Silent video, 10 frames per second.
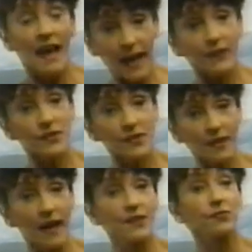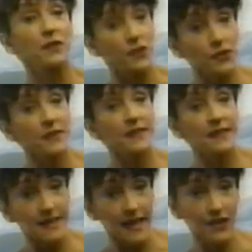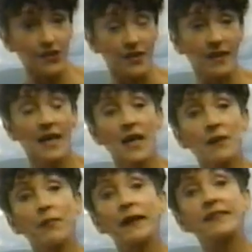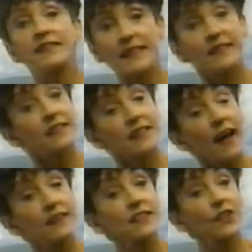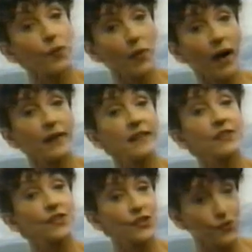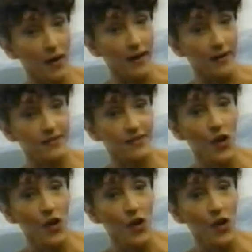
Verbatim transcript: Exercise reduces tension by desensitizing your body to stress.